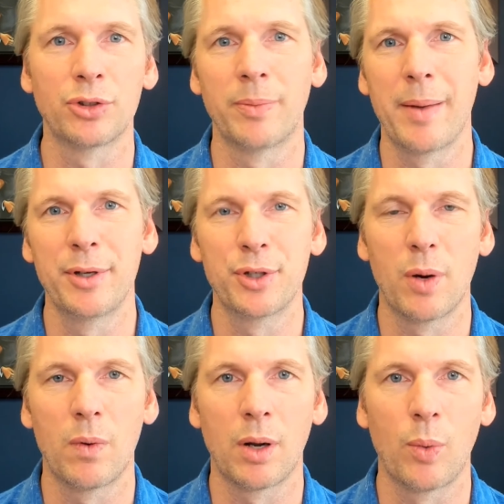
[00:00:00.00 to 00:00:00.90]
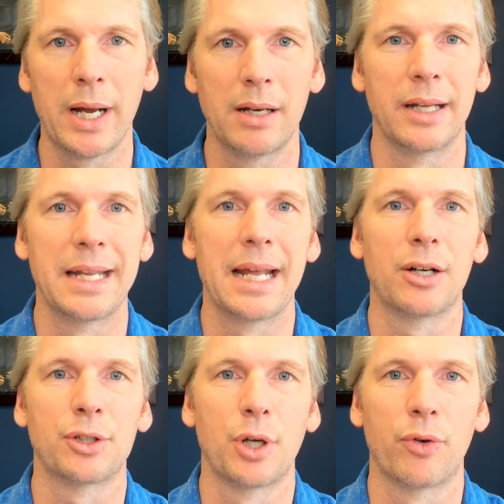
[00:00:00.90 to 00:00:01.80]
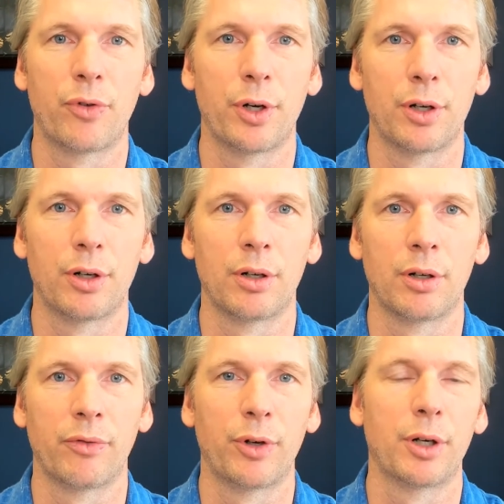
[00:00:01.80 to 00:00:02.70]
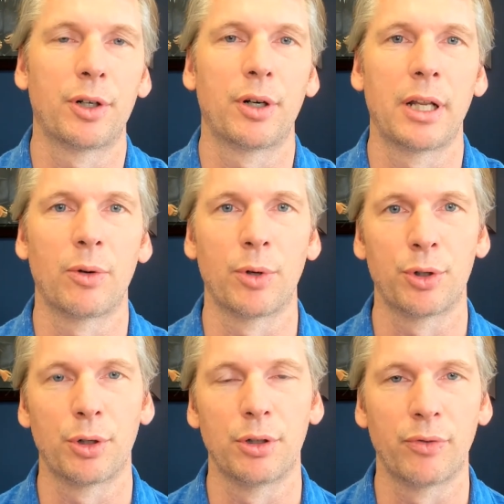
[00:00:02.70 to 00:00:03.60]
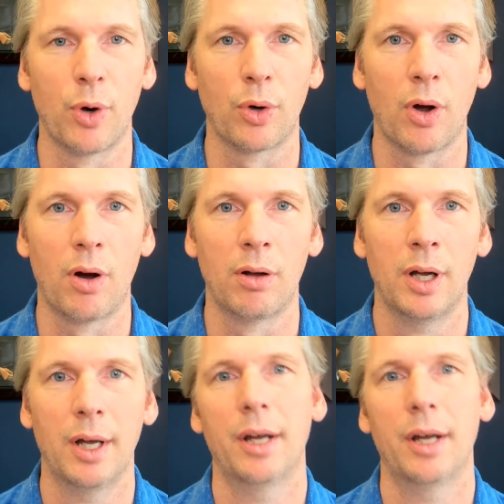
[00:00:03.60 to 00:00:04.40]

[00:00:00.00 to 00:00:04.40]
or maybe you just don't want to wait a day or so for your attorney to return your phone call.